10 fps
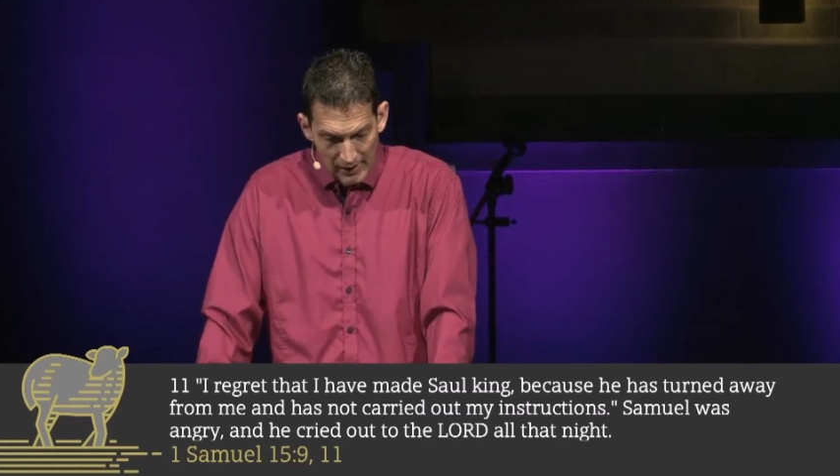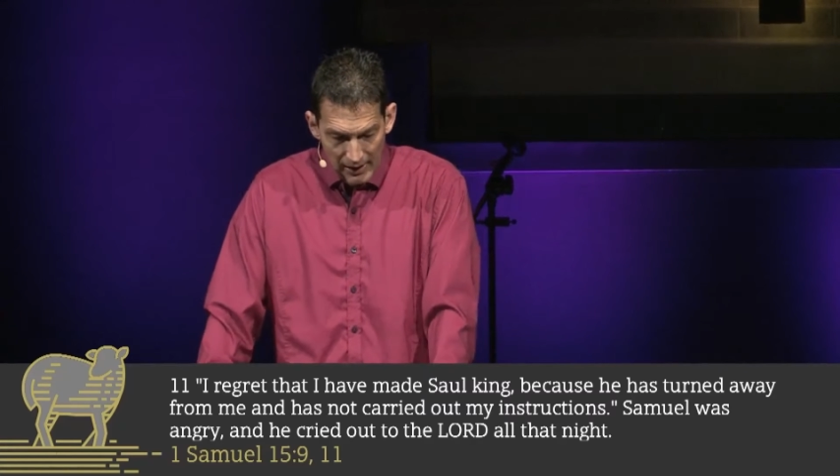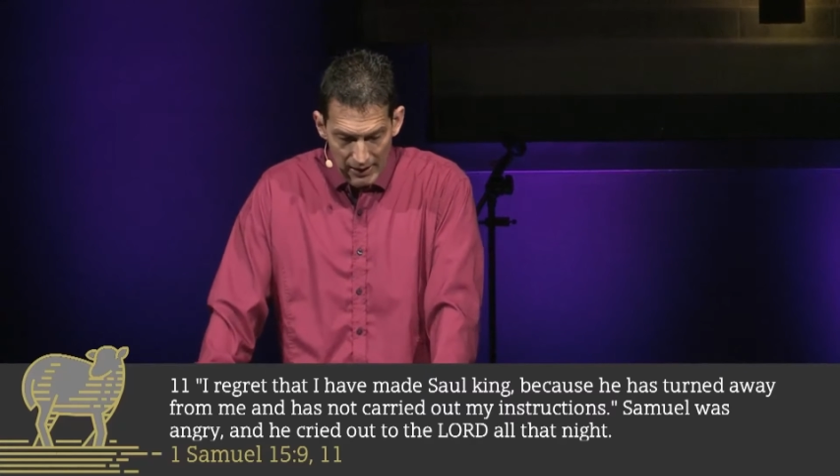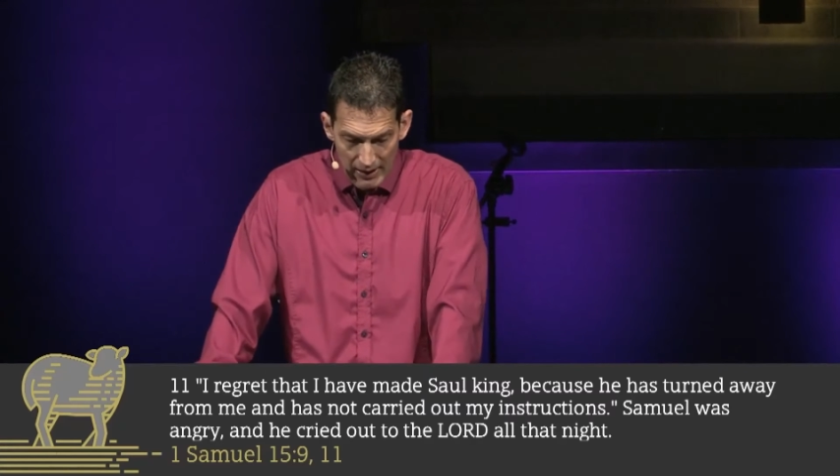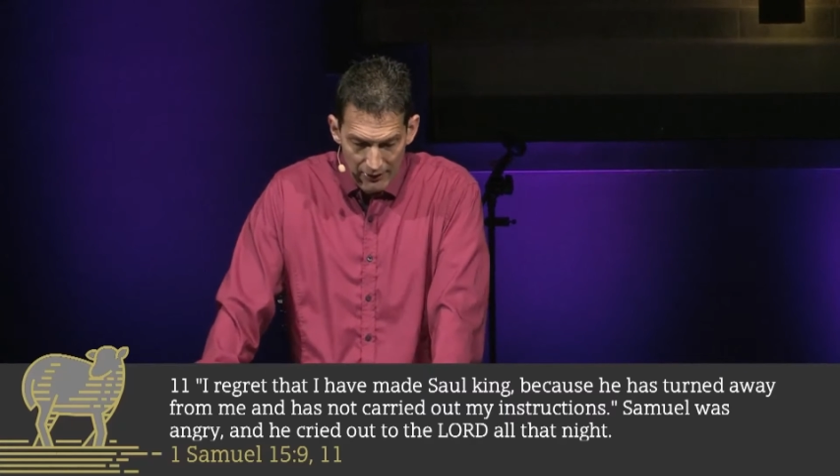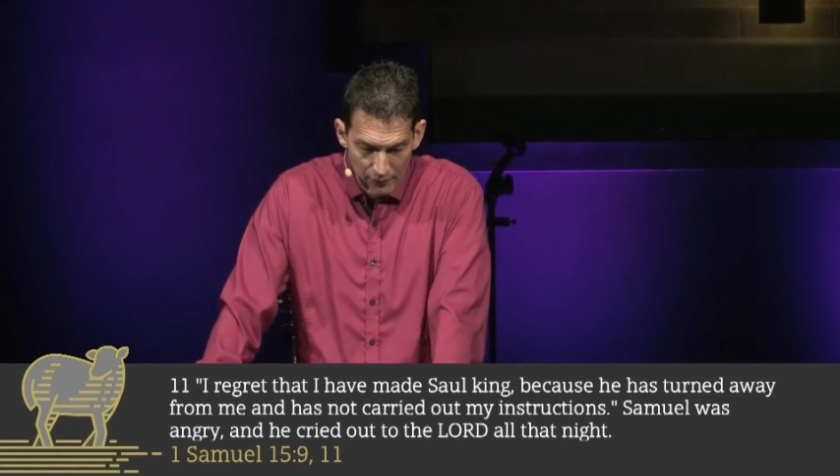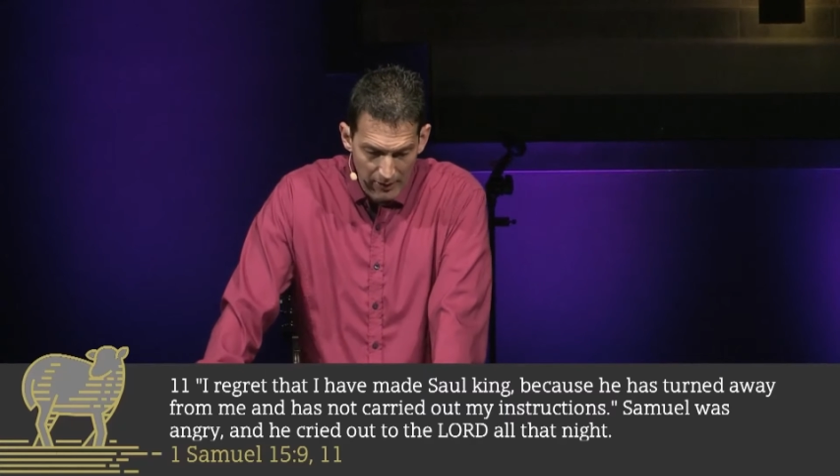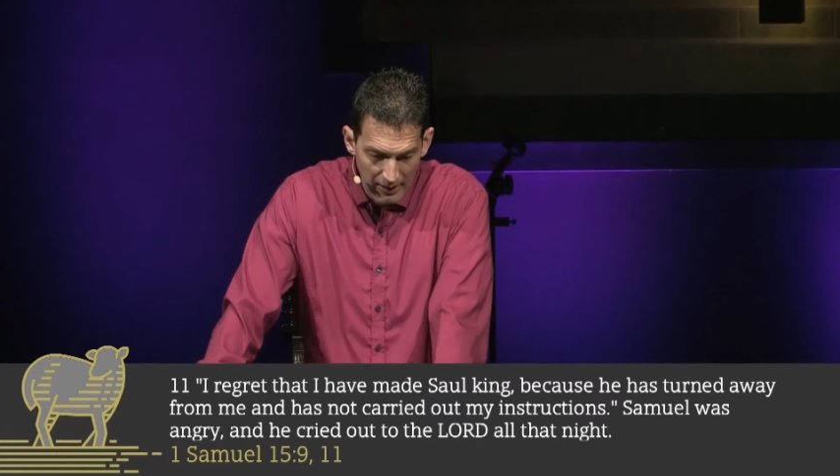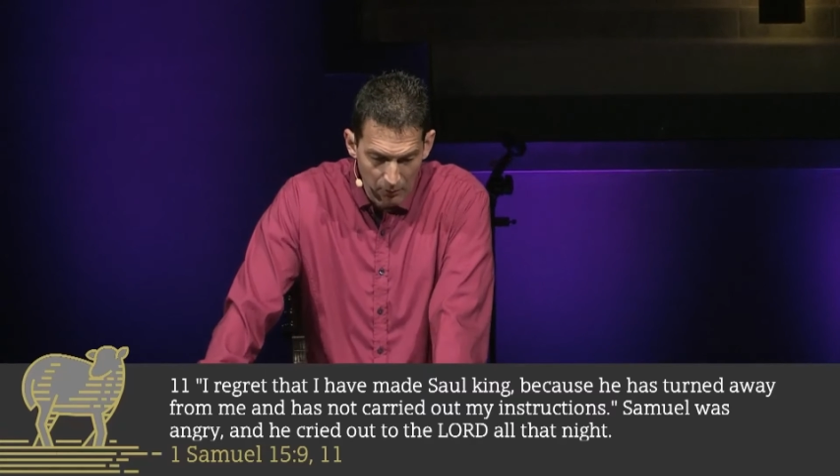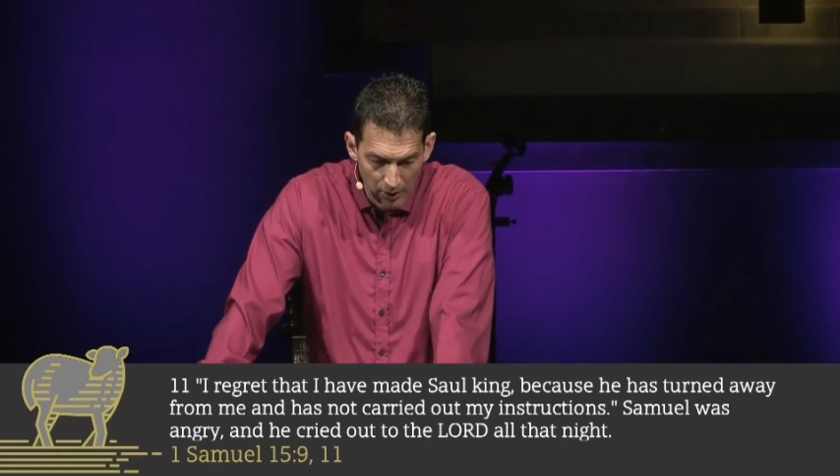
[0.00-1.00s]
is when
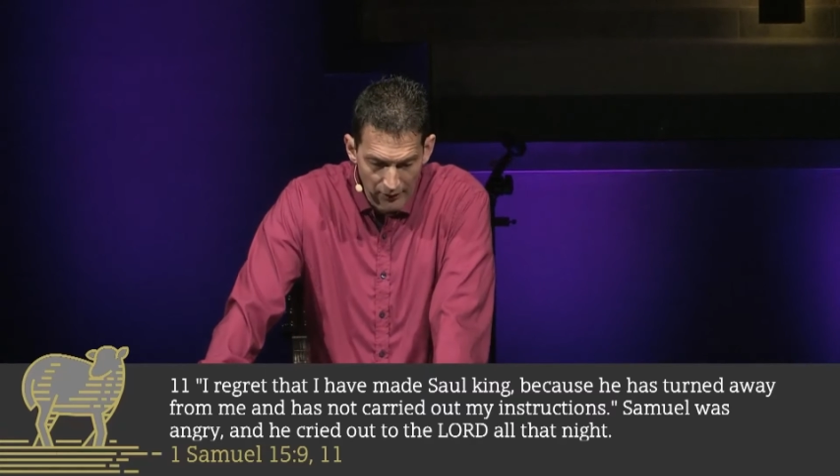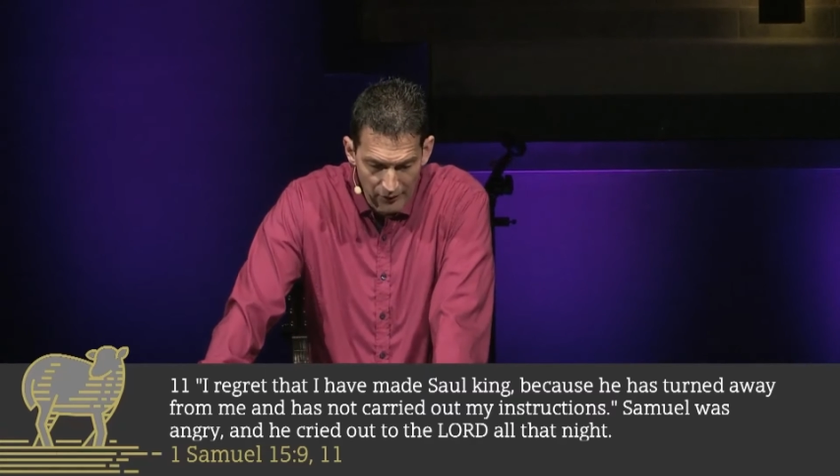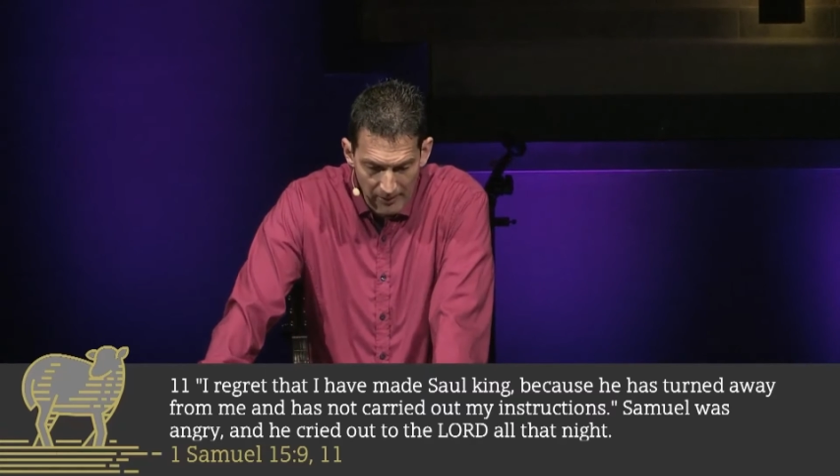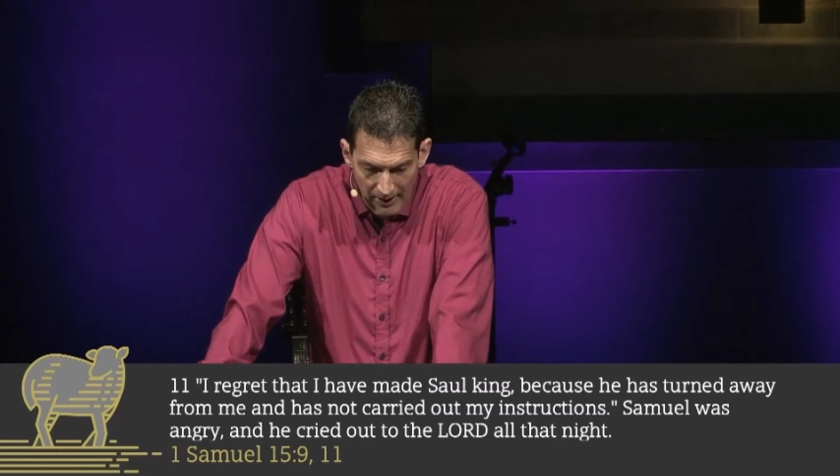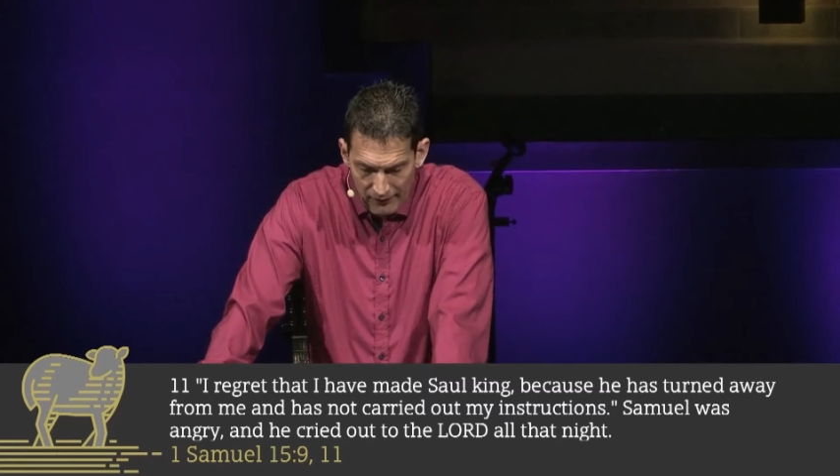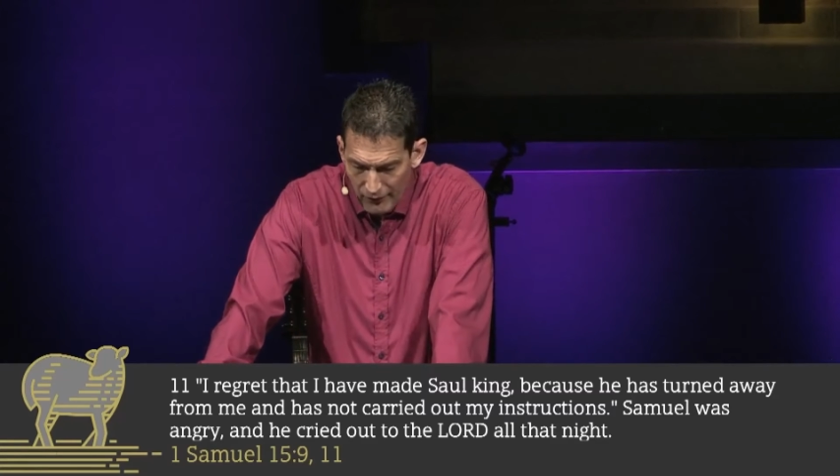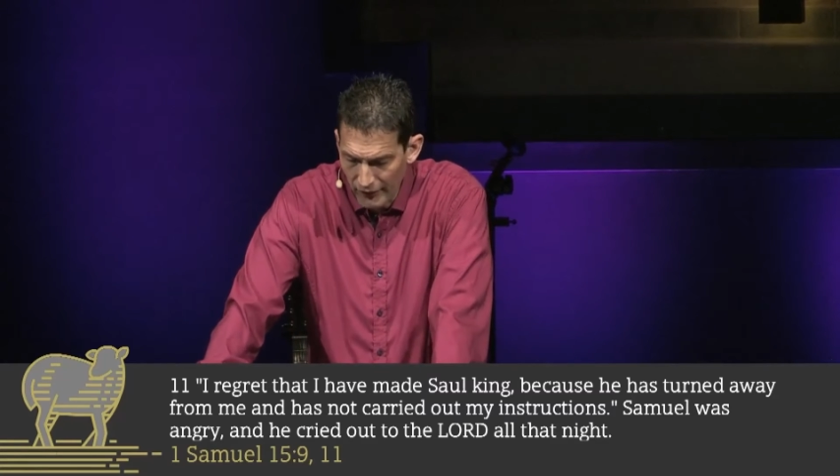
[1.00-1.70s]
he wanted some answers,